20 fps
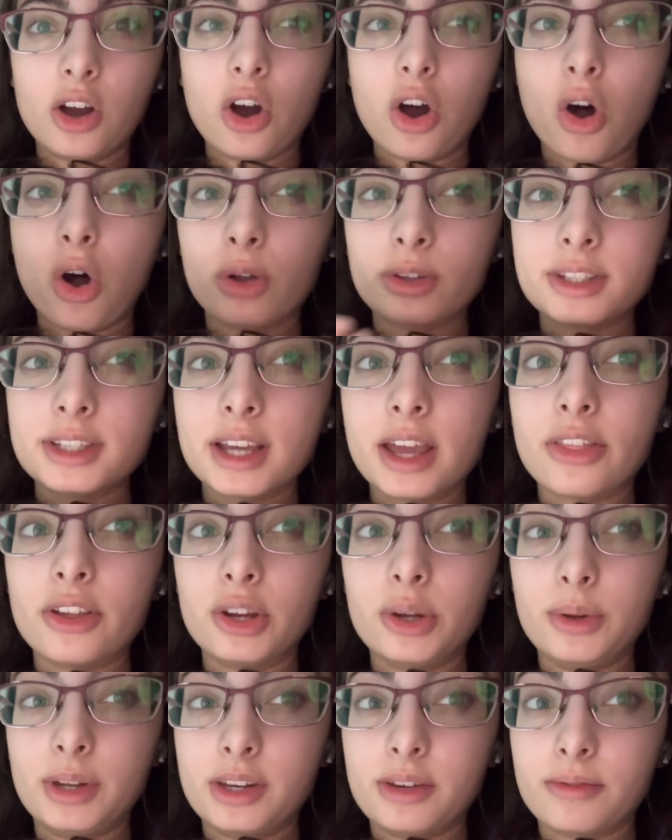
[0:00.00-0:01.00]
Altogether,
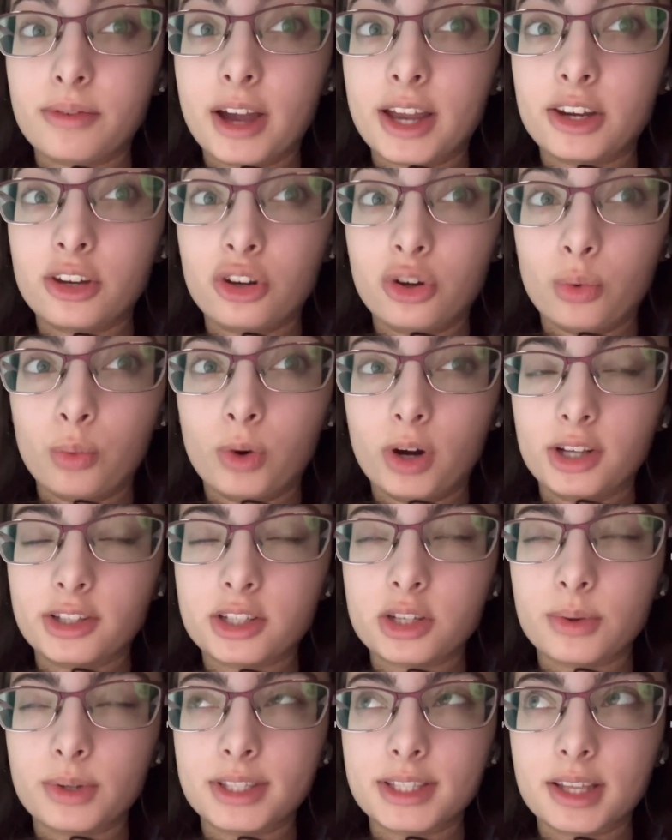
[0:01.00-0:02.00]
you need to find a new word.
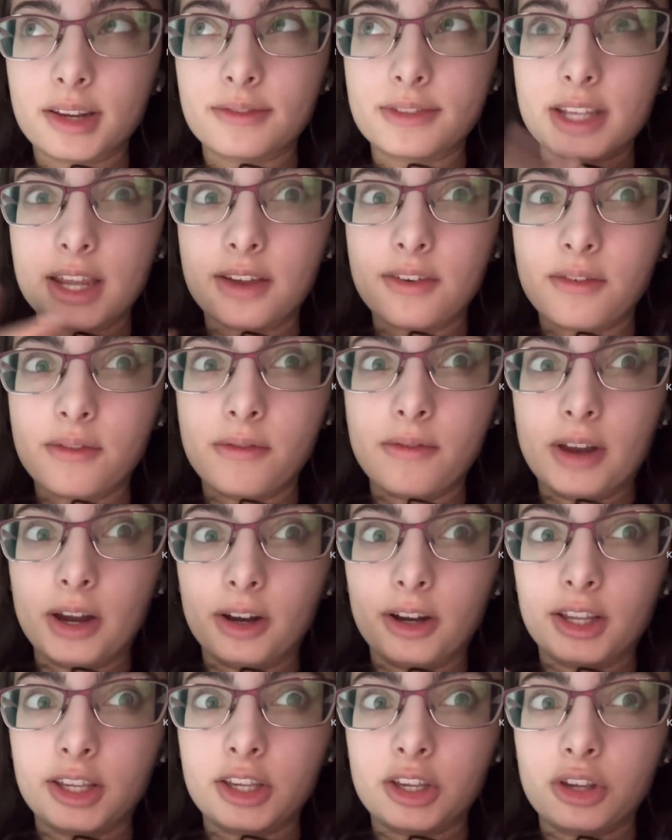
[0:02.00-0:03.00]
So instead of saying
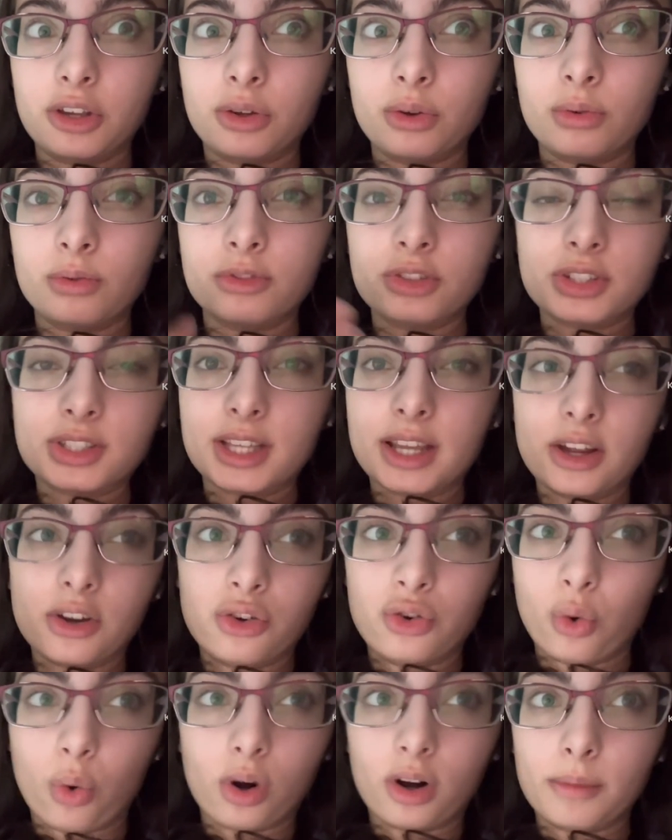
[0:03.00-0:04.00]
very cute, just say
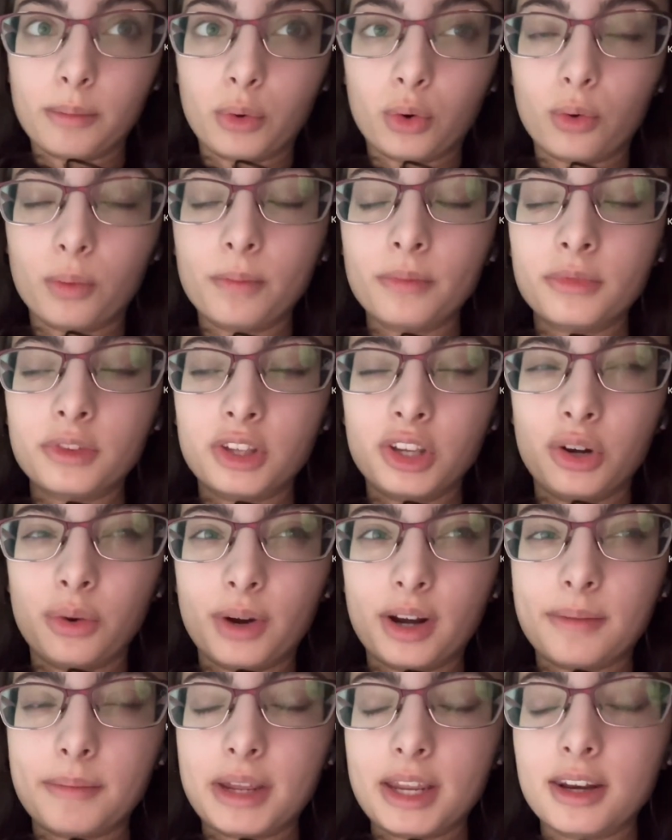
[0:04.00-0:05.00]
adorable. You know
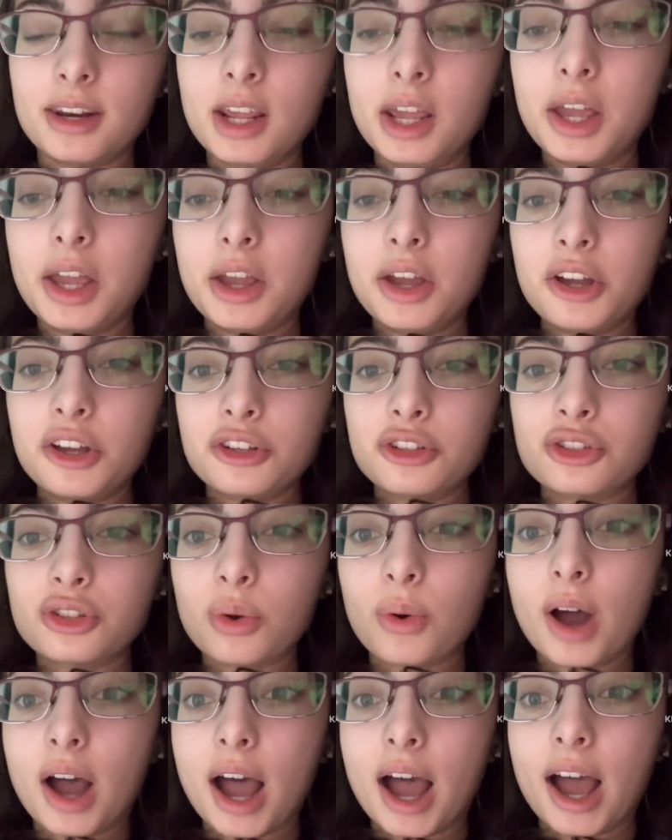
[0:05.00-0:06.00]
what I mean?
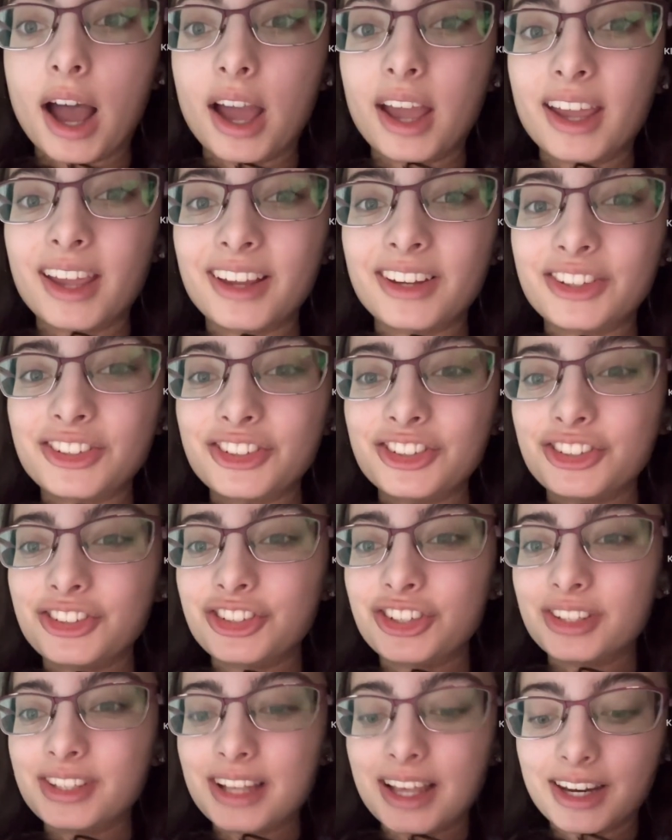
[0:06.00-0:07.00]
So I
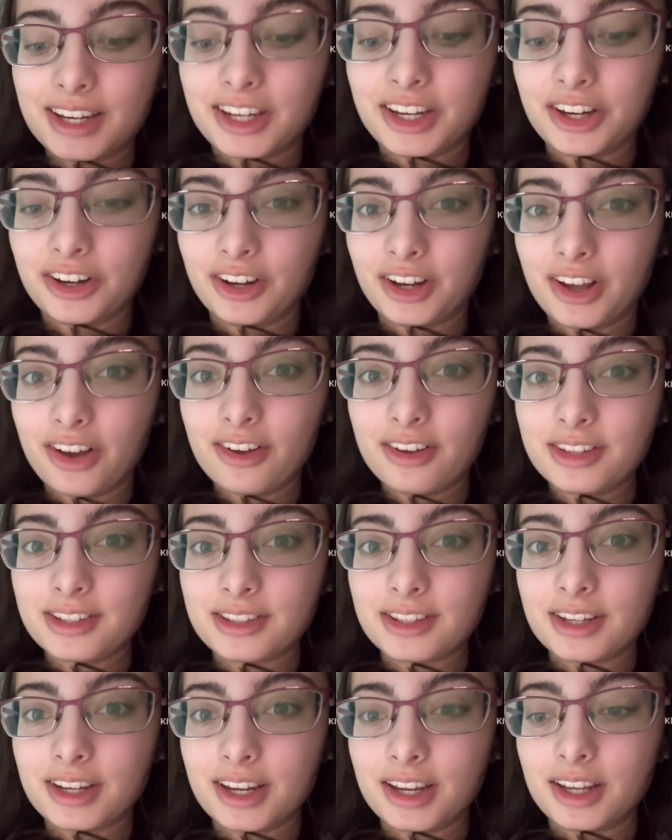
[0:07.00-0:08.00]
just out of
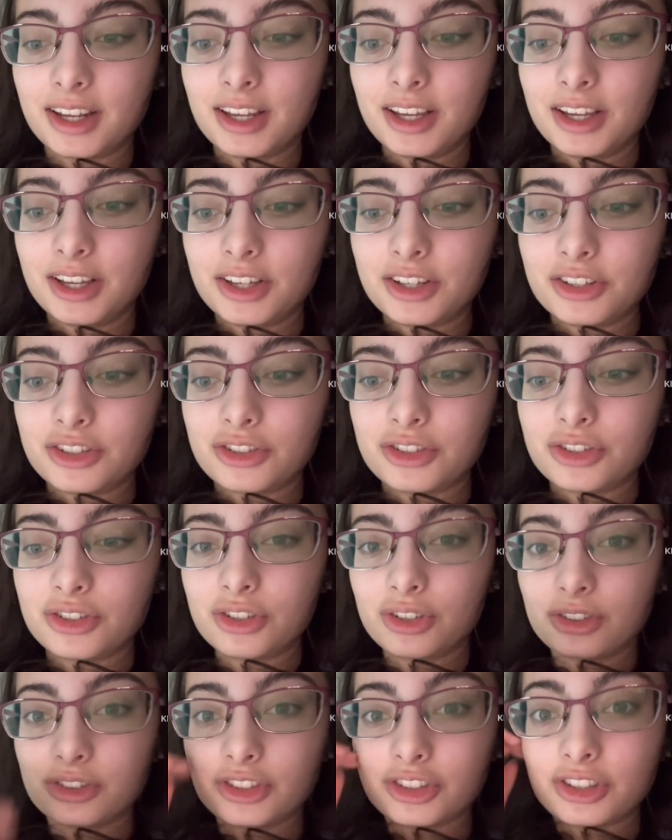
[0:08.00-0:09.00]
curiosity
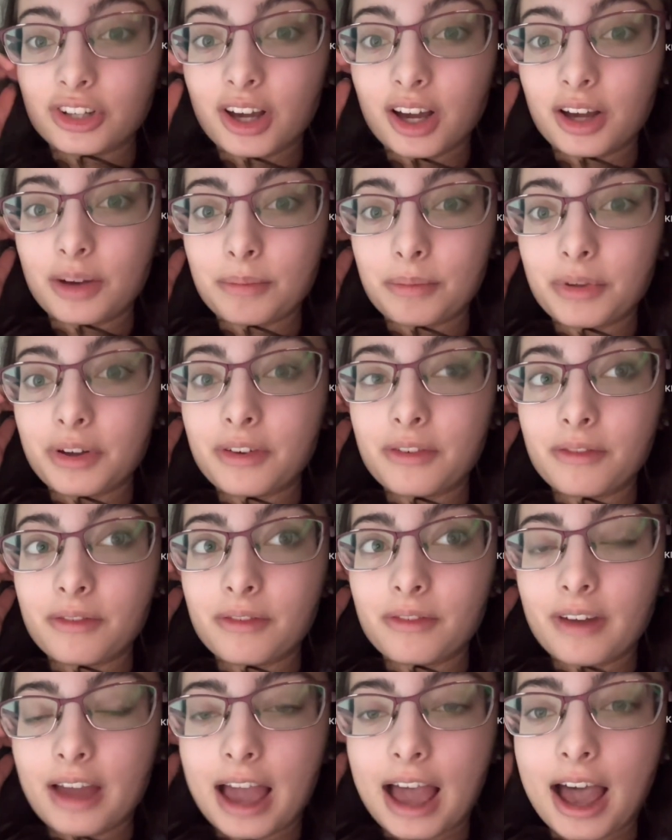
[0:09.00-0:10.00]
searched up
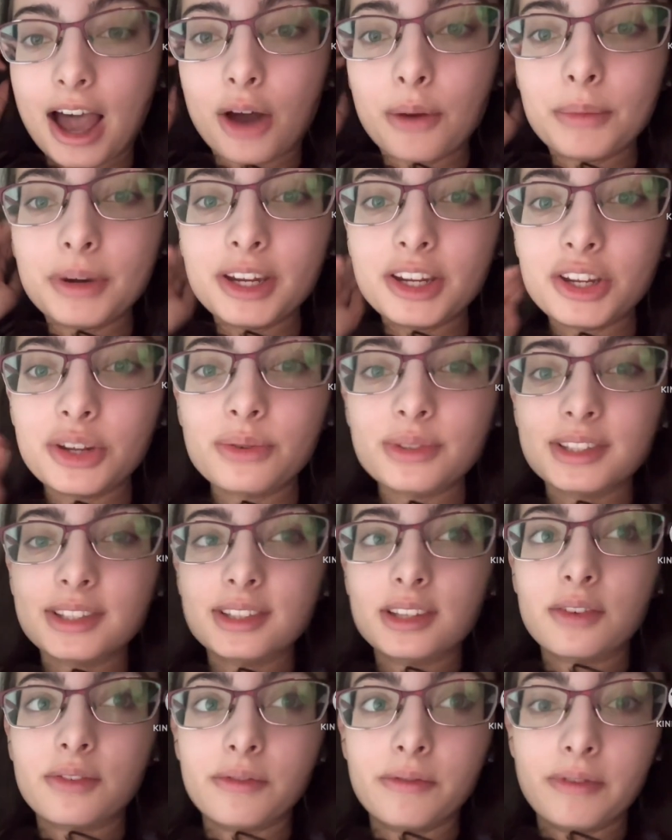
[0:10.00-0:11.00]
how many
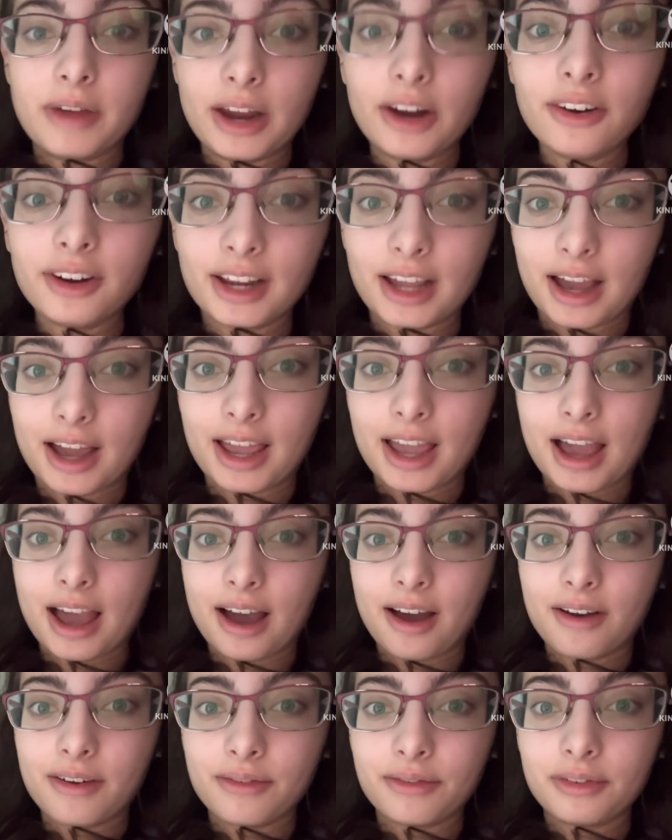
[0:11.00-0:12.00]
uses of very I
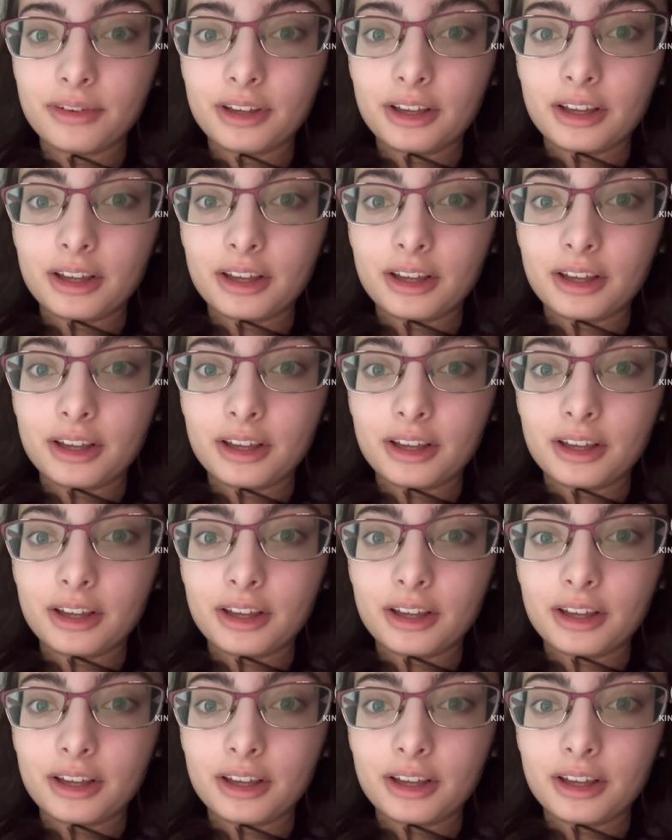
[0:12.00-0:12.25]
have.